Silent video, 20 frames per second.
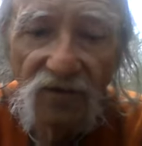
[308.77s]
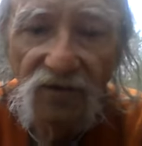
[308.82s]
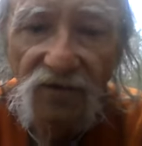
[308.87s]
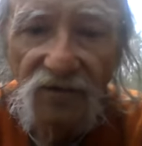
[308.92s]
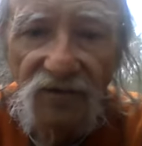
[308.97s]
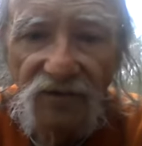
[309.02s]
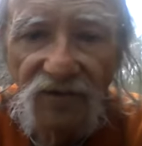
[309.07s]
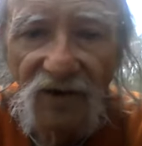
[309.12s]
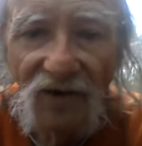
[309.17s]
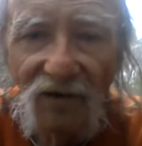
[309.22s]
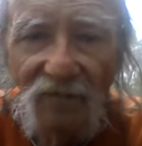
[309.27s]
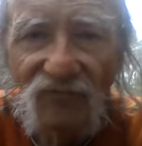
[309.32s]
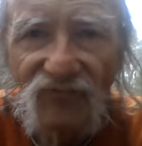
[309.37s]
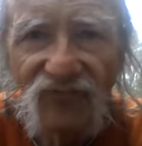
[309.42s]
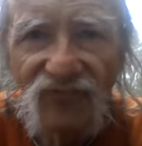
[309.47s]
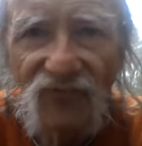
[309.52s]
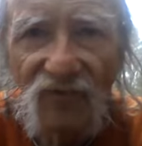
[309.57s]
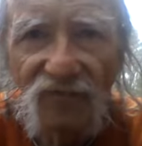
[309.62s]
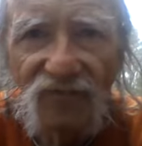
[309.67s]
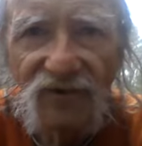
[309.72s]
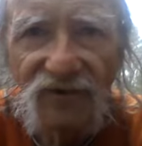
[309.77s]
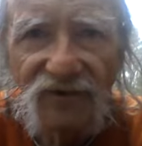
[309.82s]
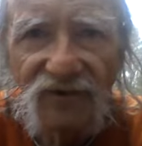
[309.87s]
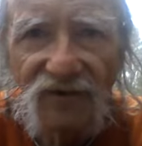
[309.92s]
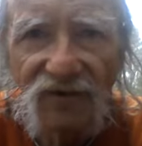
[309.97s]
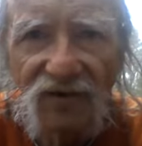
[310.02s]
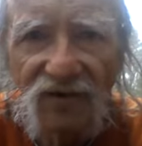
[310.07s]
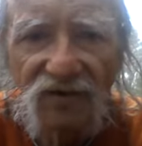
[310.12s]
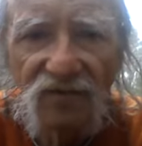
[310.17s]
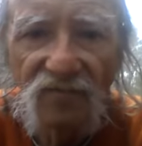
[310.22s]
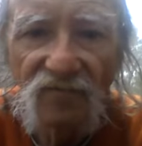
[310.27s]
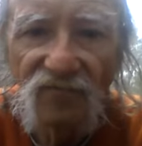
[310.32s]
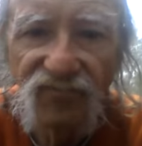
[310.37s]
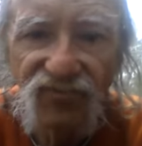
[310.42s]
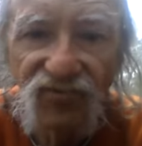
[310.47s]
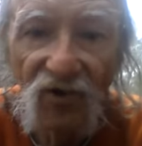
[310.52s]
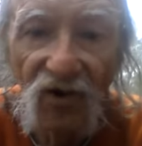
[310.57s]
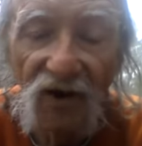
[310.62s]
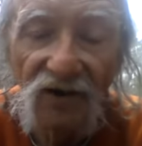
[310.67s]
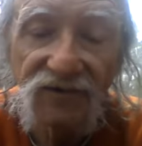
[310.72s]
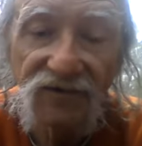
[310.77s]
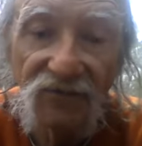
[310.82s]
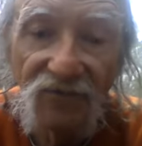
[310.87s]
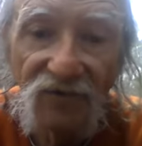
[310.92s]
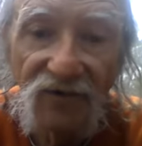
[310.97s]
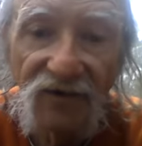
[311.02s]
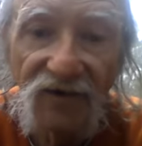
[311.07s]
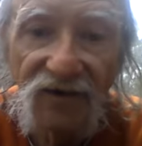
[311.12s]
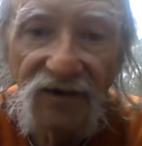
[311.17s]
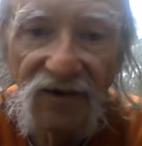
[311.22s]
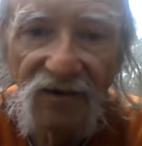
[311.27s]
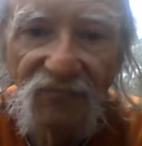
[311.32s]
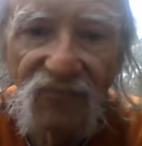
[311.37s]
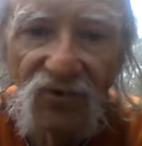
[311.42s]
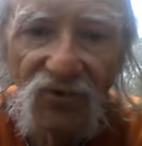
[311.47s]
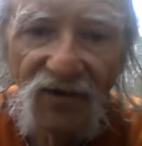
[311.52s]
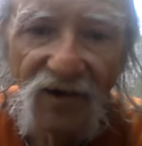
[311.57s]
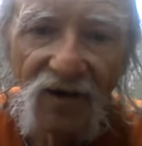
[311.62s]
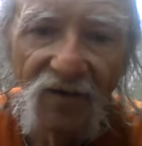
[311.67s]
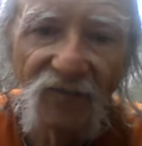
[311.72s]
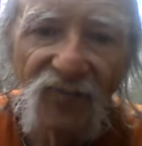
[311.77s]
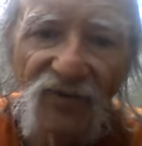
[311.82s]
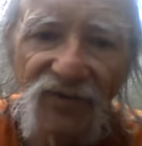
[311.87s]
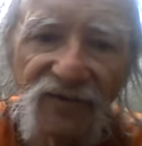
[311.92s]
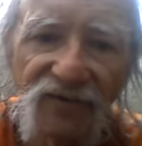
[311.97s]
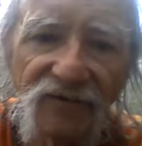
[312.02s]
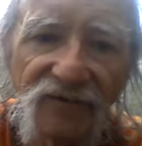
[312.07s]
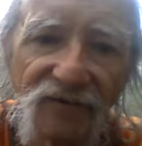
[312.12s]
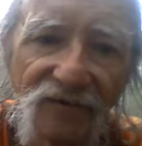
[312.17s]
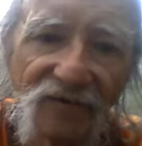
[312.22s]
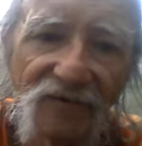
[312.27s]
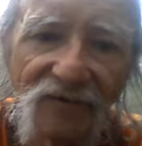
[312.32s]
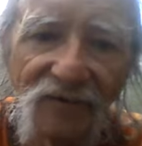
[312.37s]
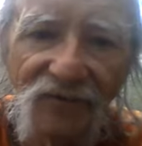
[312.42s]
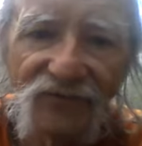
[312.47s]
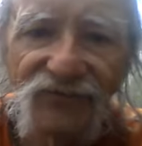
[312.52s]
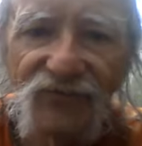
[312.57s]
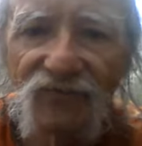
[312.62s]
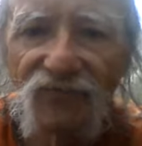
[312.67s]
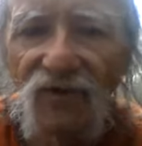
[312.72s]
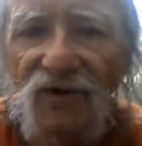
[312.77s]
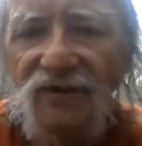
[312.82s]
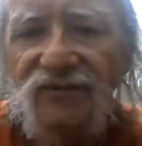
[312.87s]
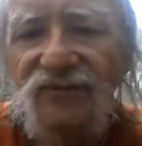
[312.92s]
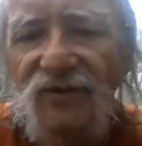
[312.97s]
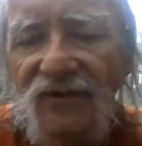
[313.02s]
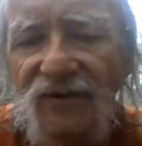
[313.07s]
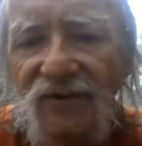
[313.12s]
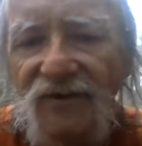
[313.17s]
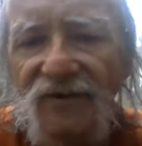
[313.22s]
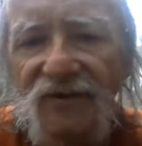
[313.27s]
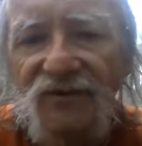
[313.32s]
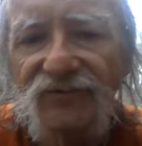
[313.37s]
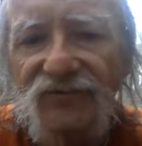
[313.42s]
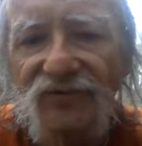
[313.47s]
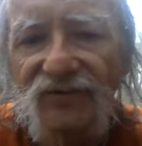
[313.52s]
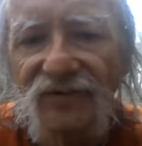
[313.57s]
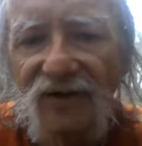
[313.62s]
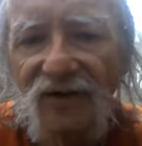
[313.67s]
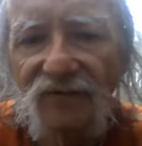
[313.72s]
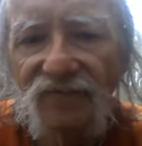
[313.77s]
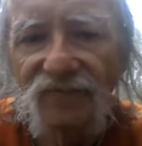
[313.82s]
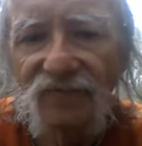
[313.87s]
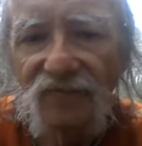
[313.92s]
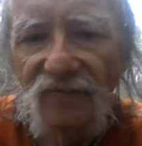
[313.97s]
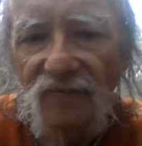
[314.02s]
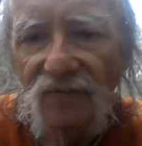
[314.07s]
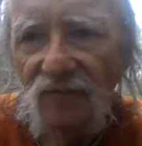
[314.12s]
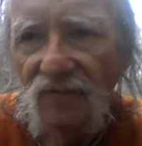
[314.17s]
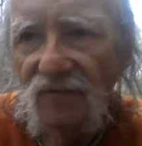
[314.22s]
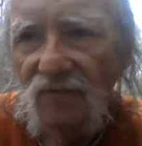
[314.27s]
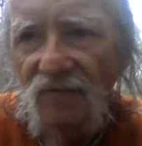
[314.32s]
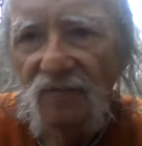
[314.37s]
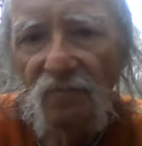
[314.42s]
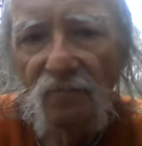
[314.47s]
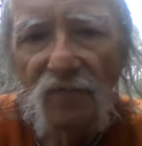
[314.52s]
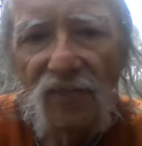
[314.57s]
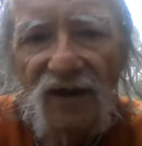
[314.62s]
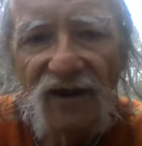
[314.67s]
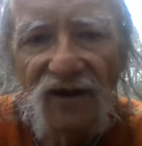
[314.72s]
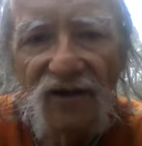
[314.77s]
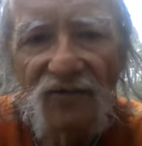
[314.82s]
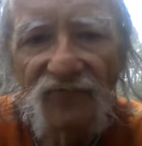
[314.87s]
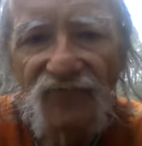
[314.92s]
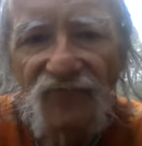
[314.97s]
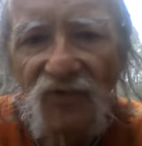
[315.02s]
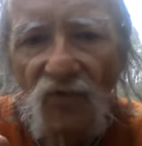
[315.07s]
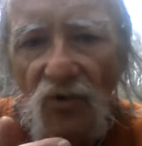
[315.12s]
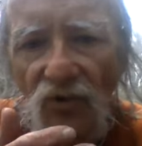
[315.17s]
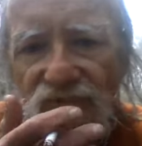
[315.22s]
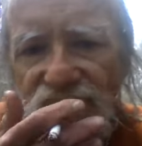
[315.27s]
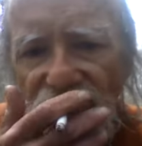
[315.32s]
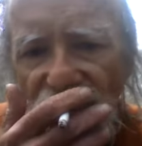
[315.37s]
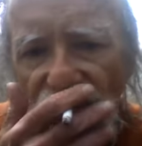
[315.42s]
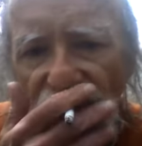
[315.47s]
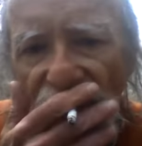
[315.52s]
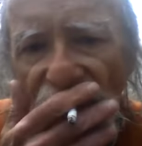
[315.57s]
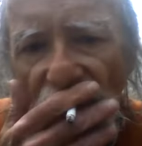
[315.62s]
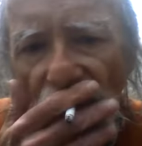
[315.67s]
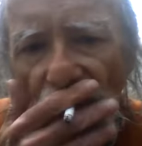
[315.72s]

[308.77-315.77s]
He comes from the Procter & Gamble company, a direct heir to that mega fortune.